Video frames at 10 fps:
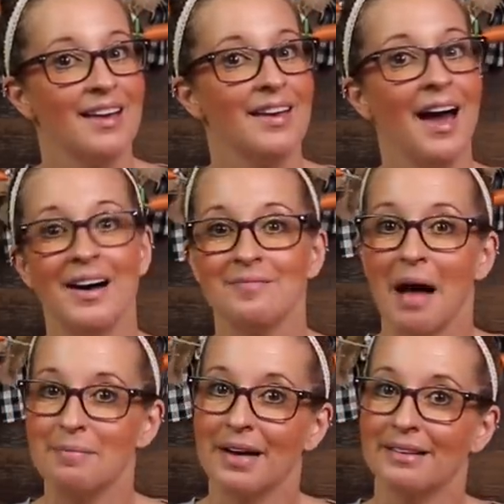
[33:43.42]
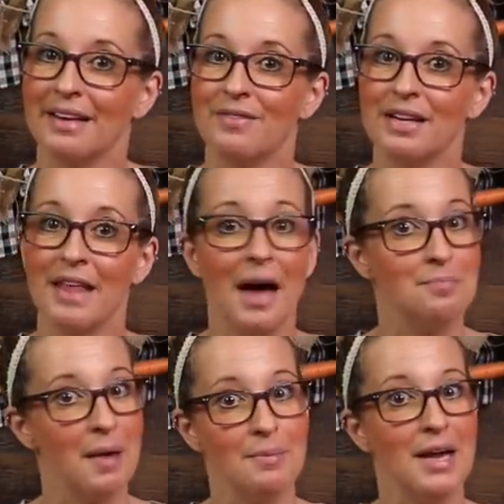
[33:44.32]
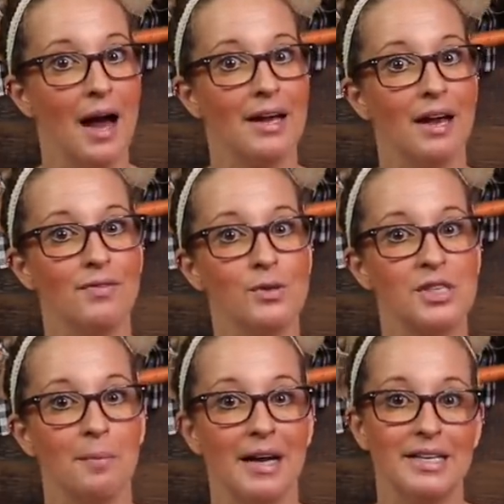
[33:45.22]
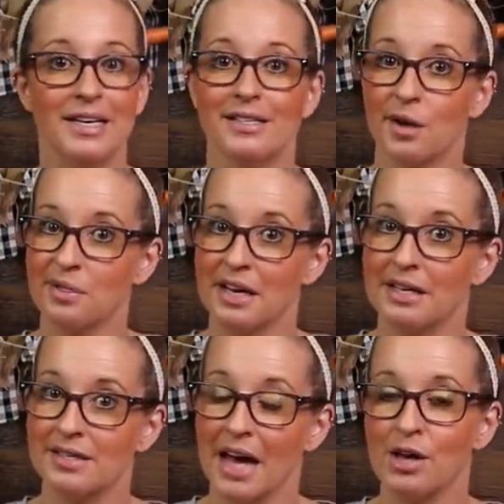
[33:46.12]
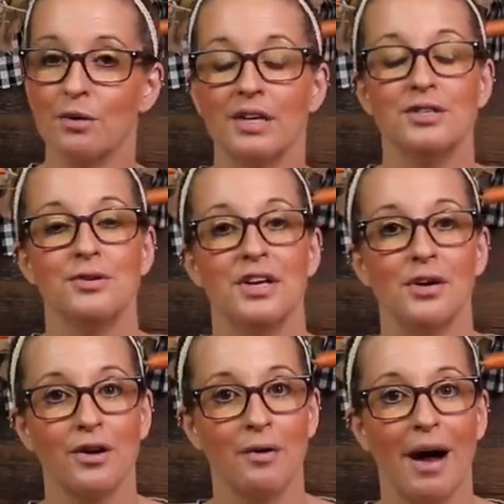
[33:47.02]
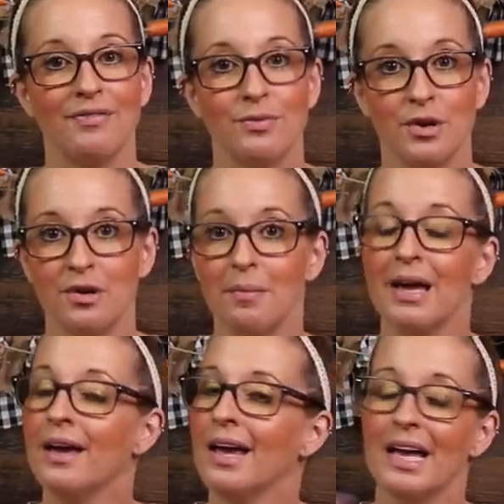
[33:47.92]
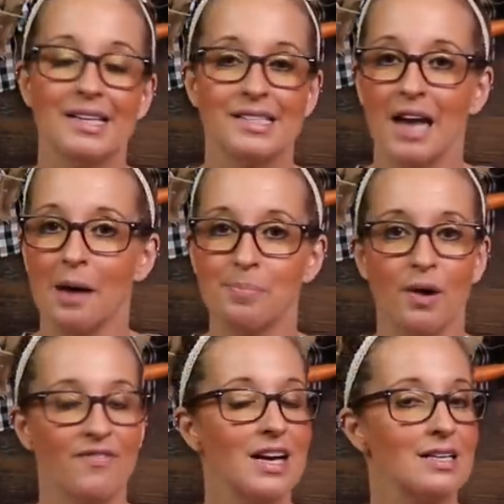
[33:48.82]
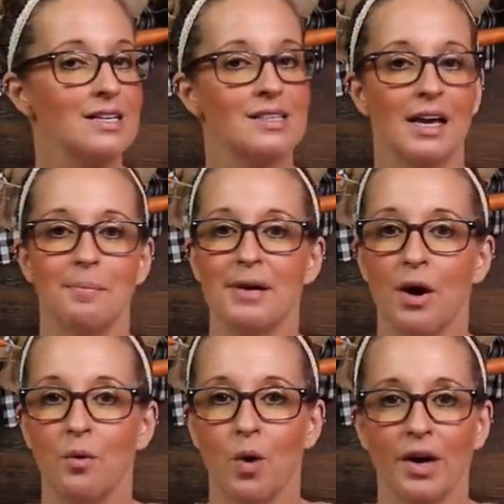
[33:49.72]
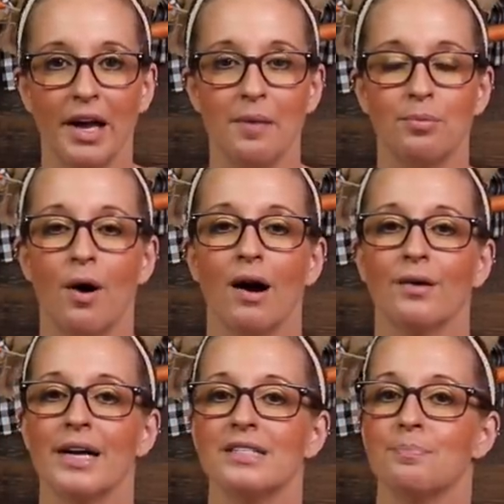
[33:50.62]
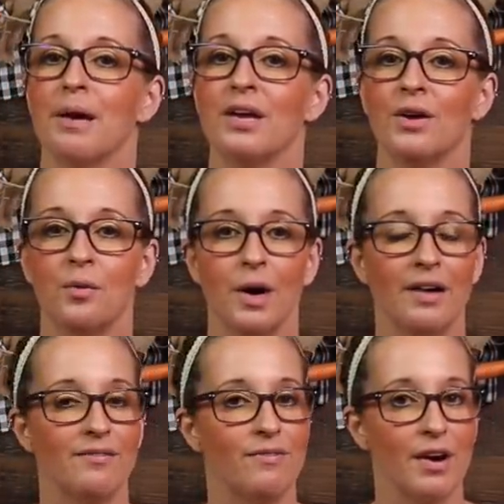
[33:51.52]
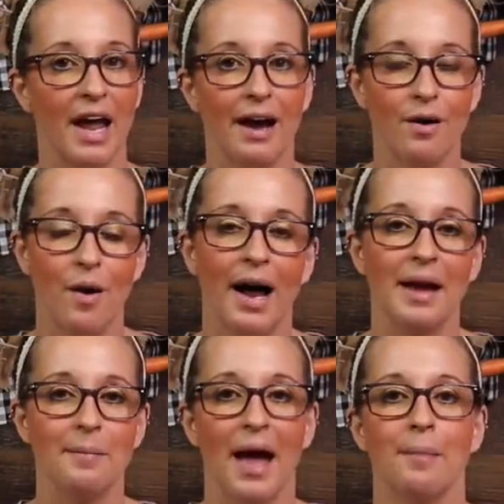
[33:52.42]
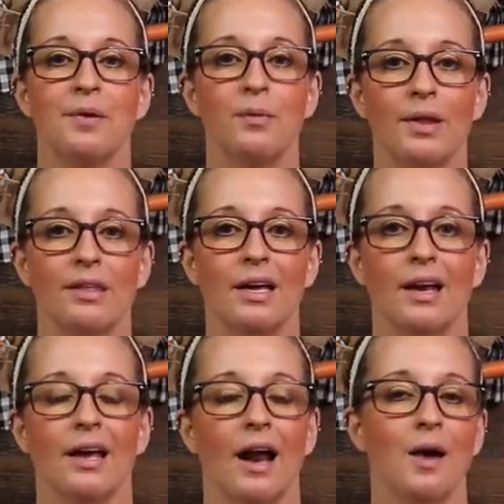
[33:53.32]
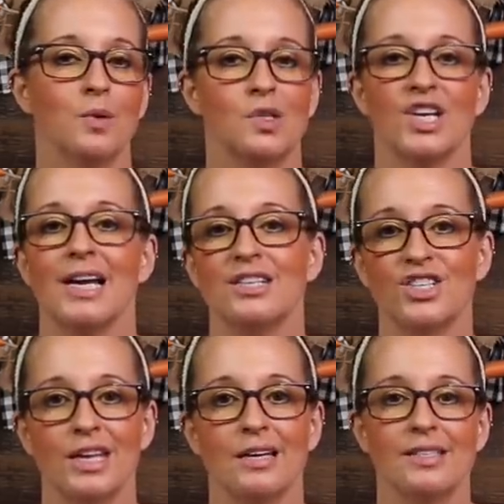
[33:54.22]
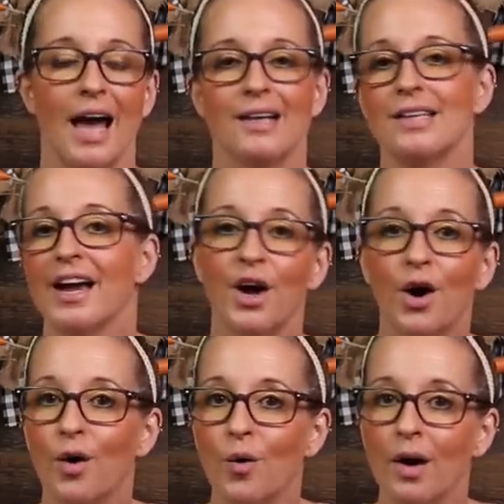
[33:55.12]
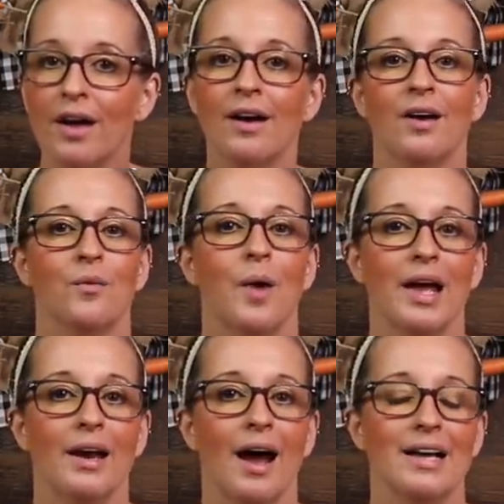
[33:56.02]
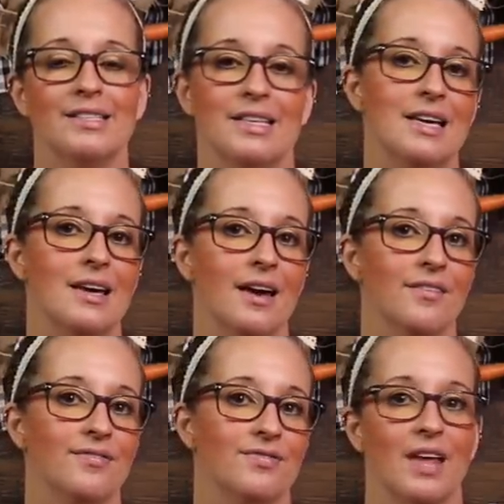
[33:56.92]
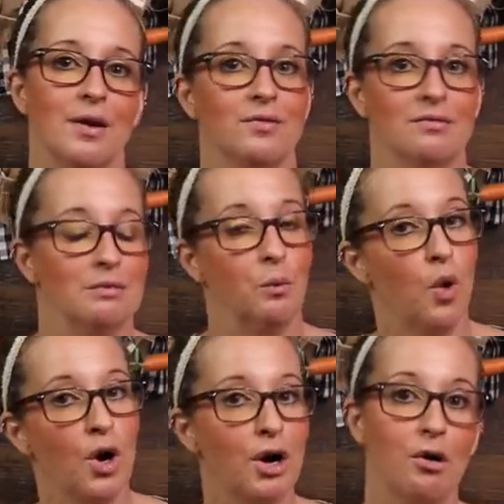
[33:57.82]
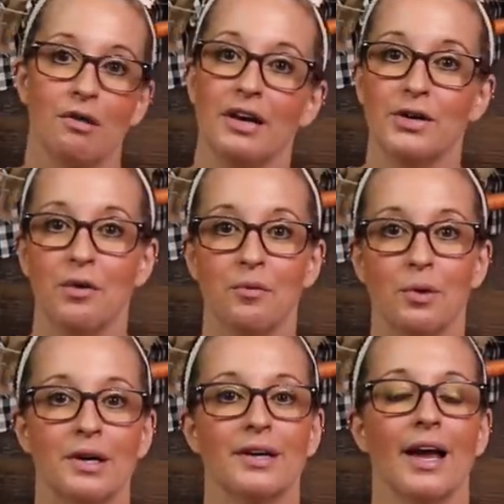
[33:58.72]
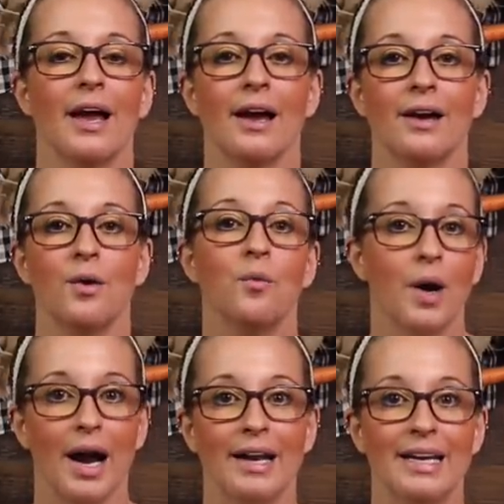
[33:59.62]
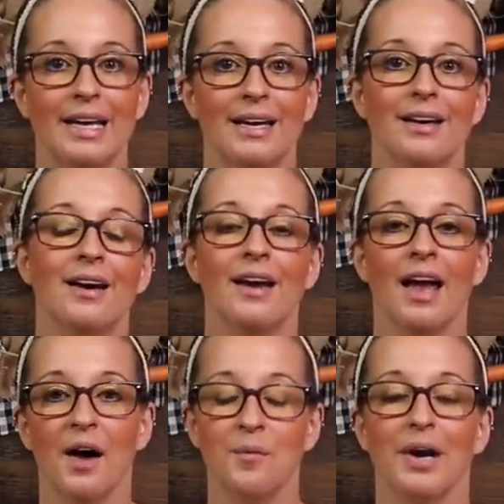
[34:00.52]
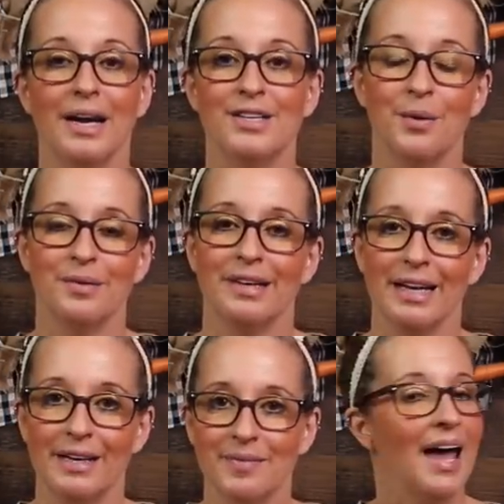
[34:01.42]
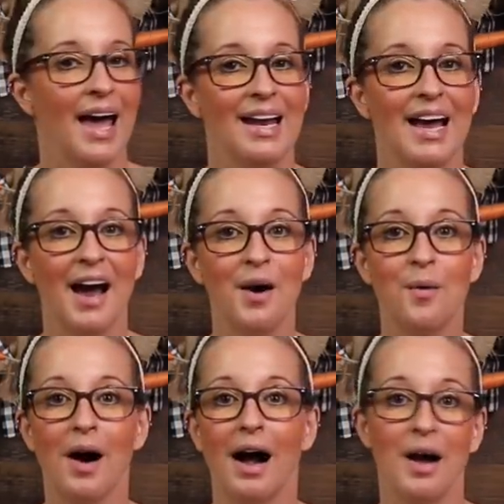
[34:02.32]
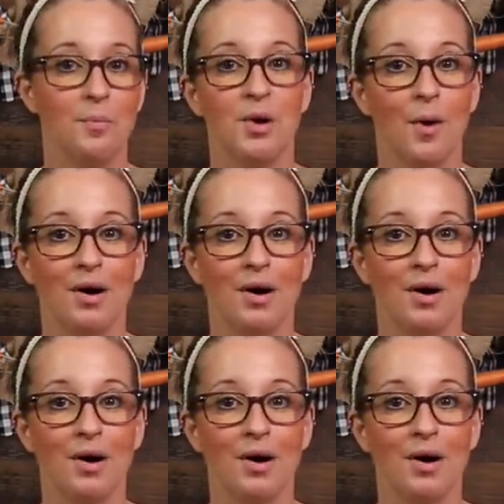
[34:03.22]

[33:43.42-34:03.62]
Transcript: yeah, I'm gonna leave it at that. Maybe I gave you some ideas on things that you can do to your craft room. It's not perfect, it's gonna be a work in progress, but you know what? For now, I am happy with it and I will change things as I go when I see if they work or they don't work and what I need and what I don't need. Anyhow, I hope you